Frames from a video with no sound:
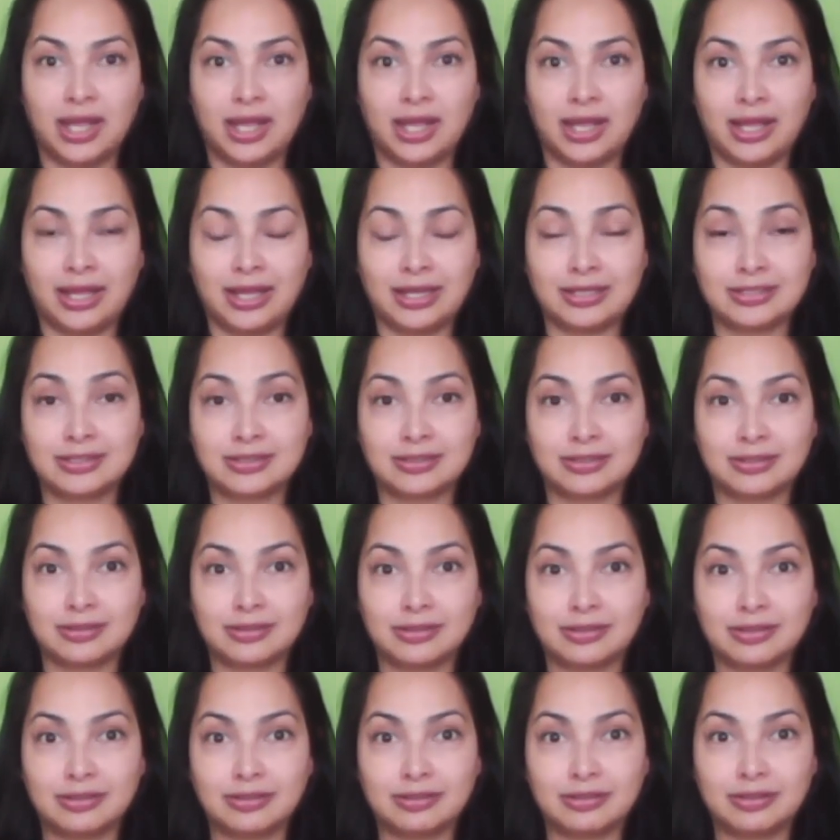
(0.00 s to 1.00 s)
has
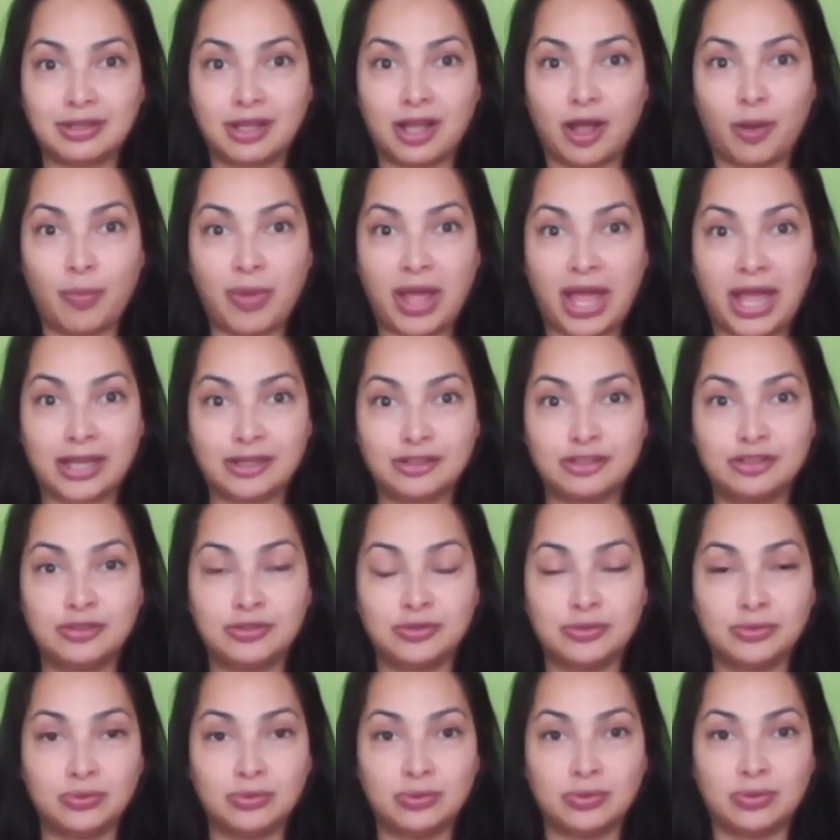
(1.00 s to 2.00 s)
come at
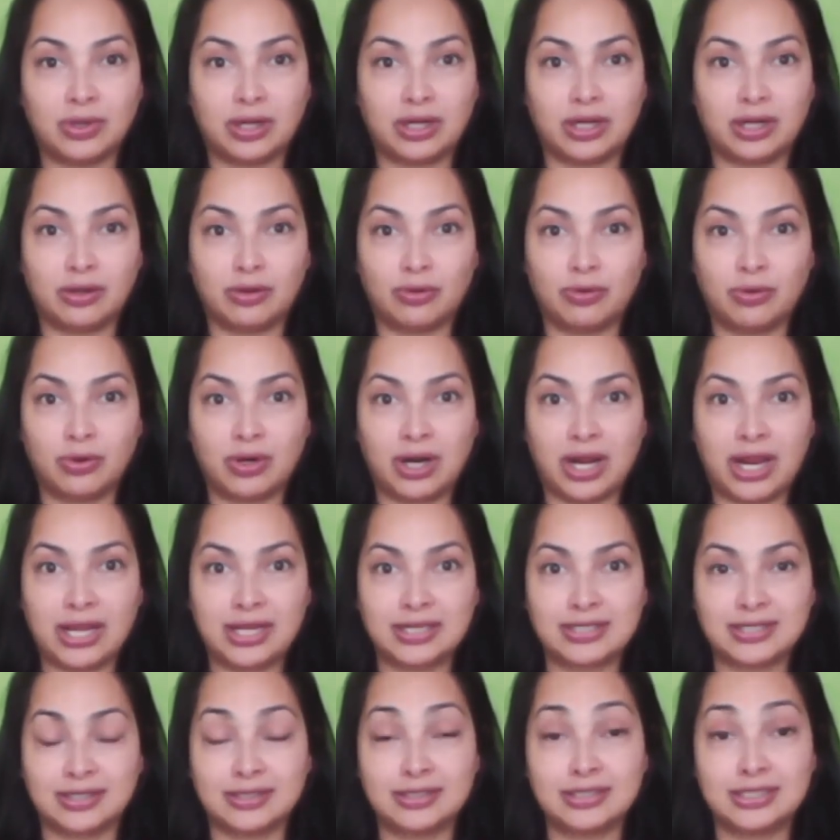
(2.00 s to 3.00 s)
you or
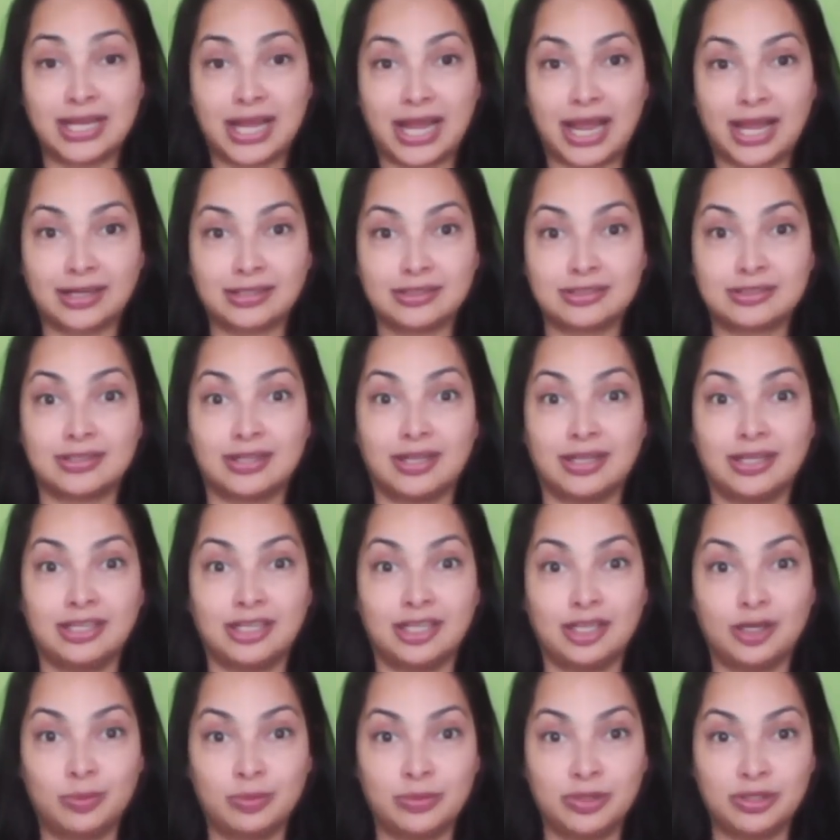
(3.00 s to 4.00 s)
has attacked an
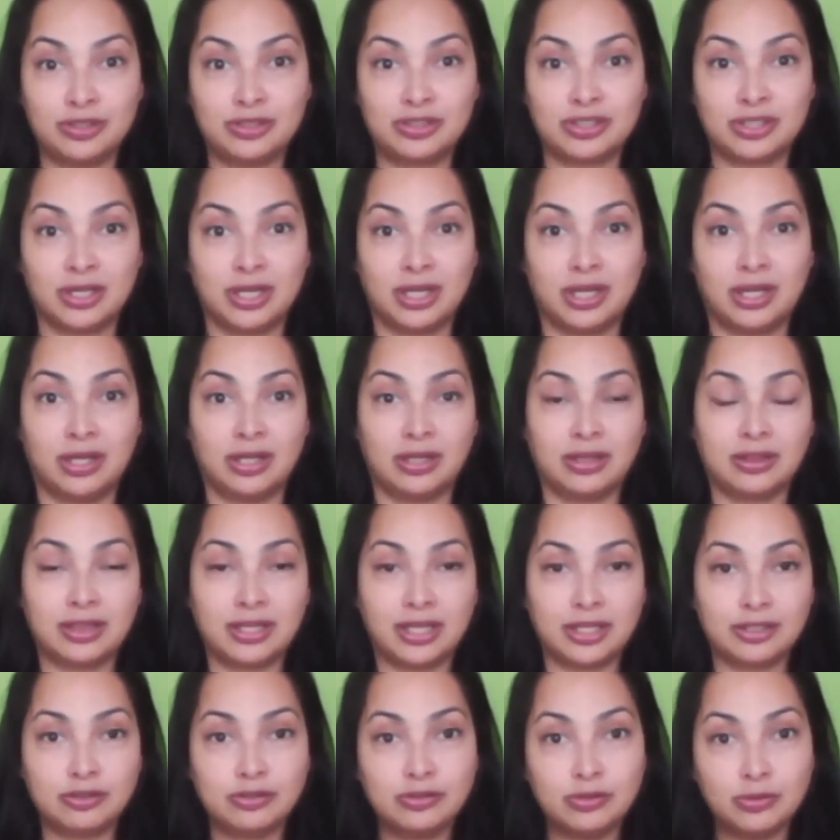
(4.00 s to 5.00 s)
image
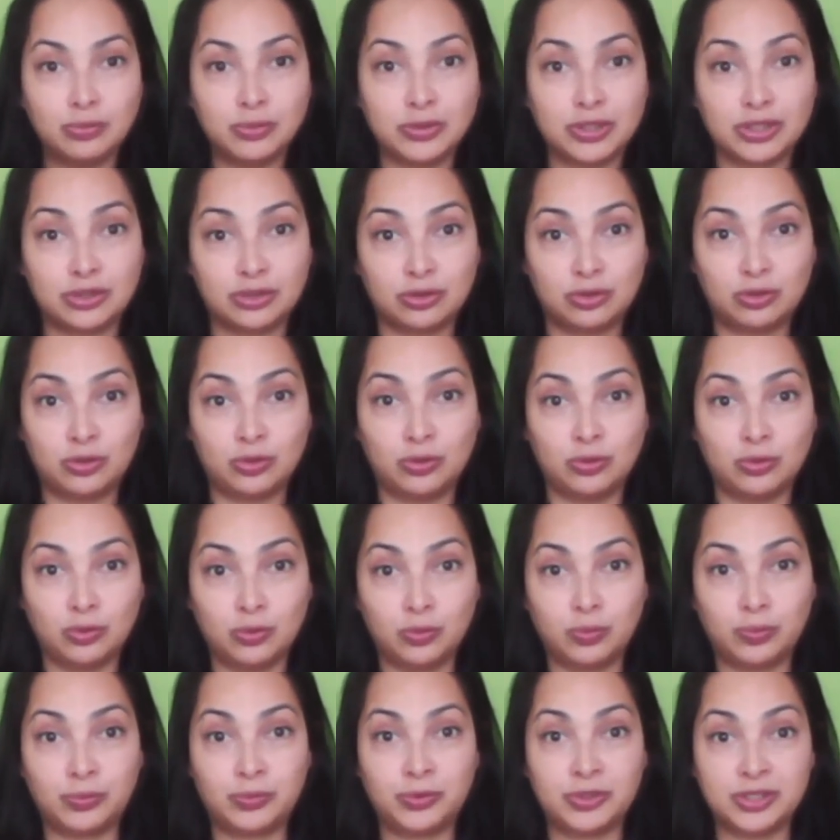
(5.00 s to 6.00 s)
that you wish to
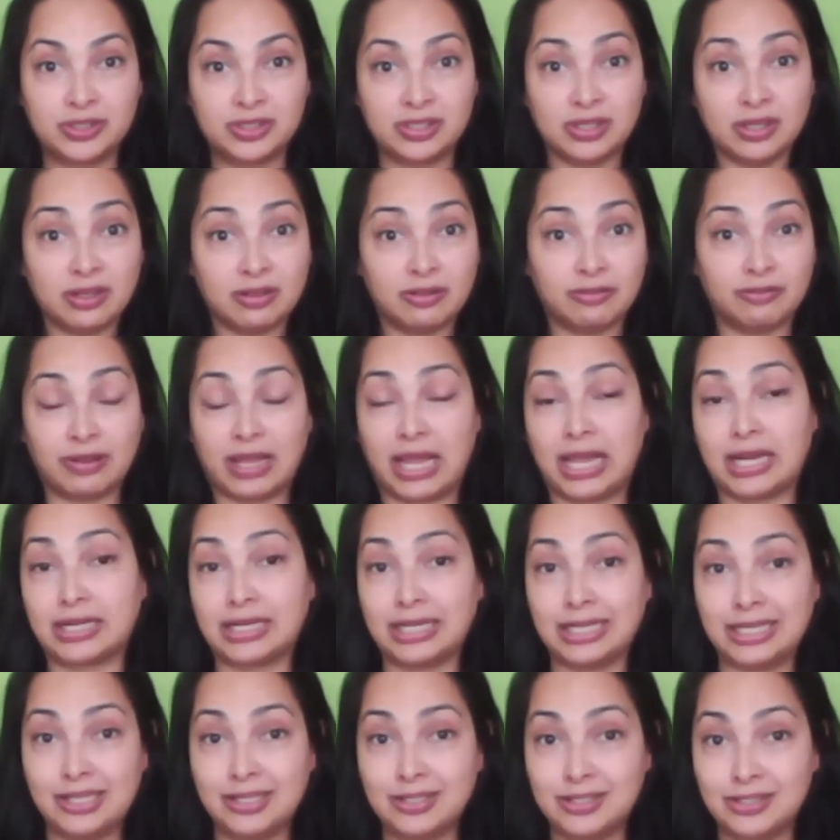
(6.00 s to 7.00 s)
preserve, at
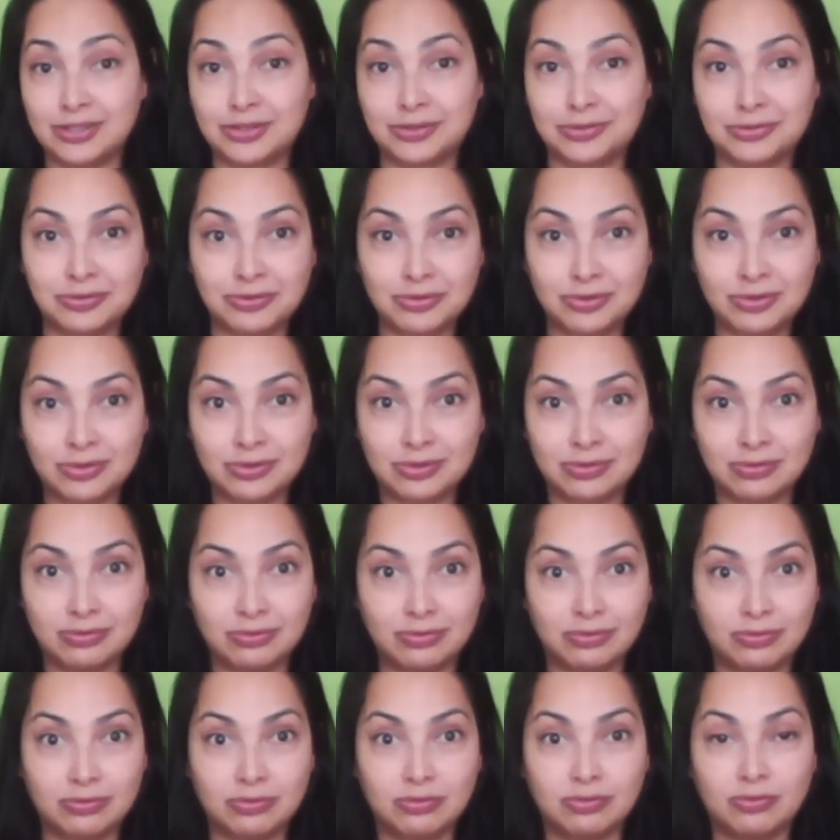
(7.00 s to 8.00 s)
least
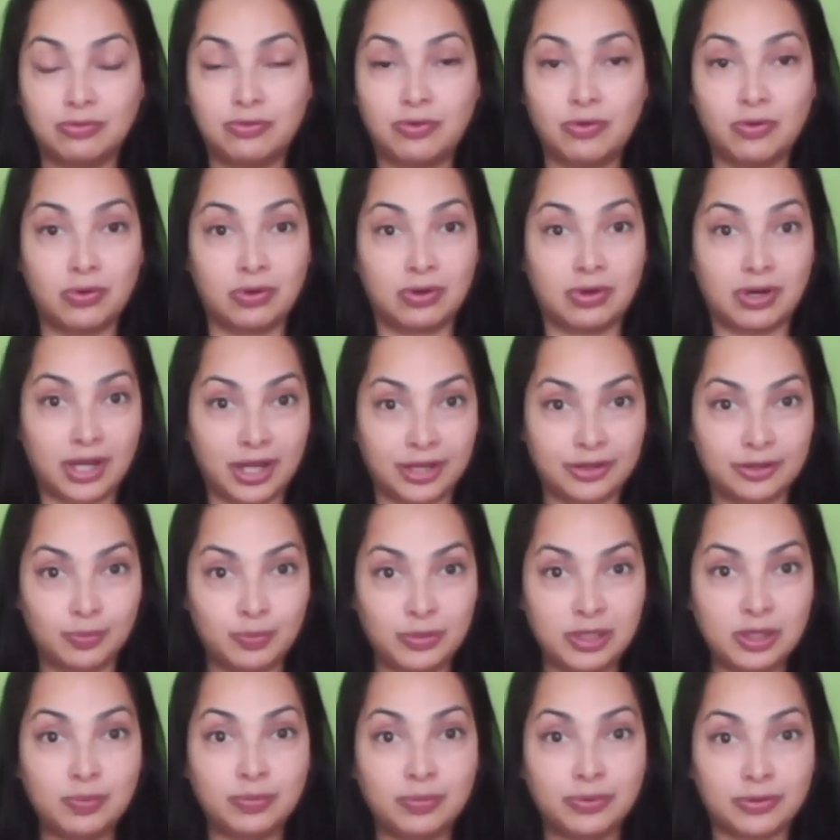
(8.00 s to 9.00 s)
for other
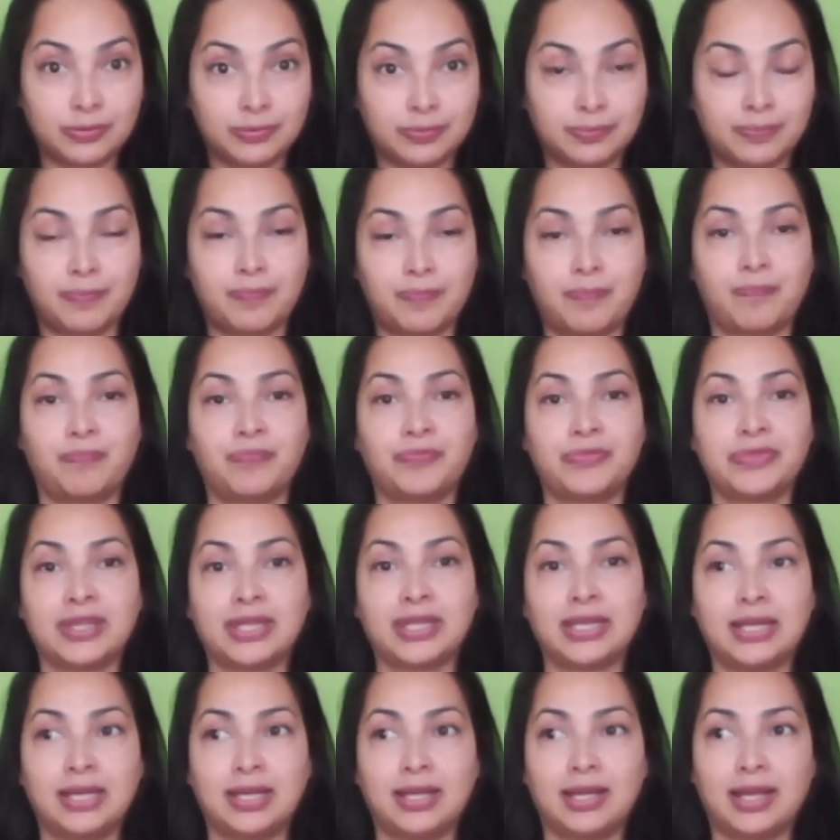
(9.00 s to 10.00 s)
people.
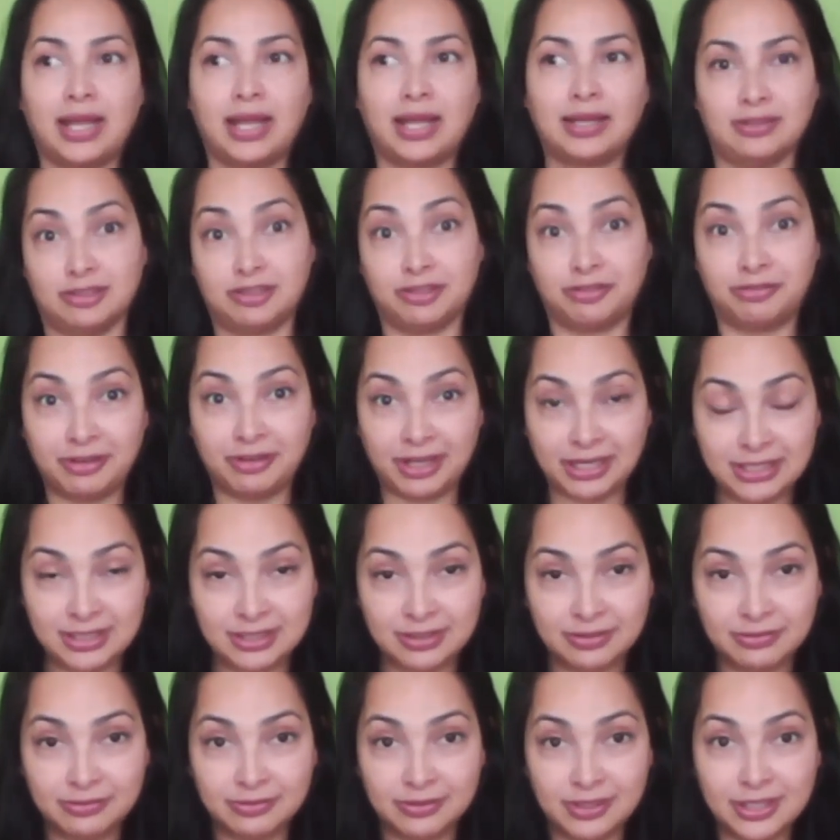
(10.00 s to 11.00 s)
And
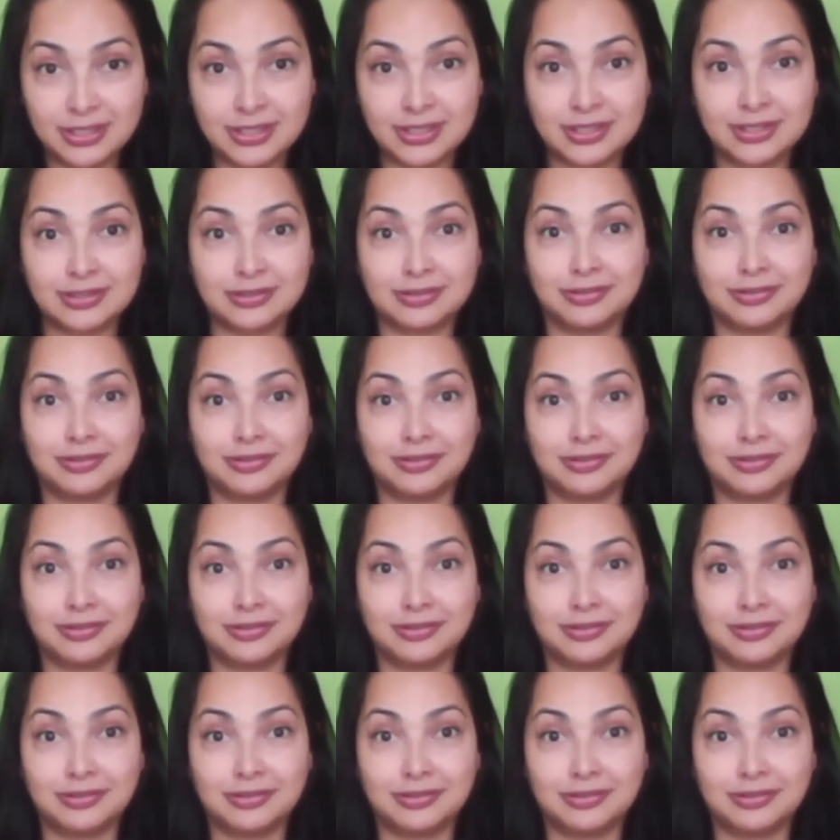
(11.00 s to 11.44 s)
defensiveness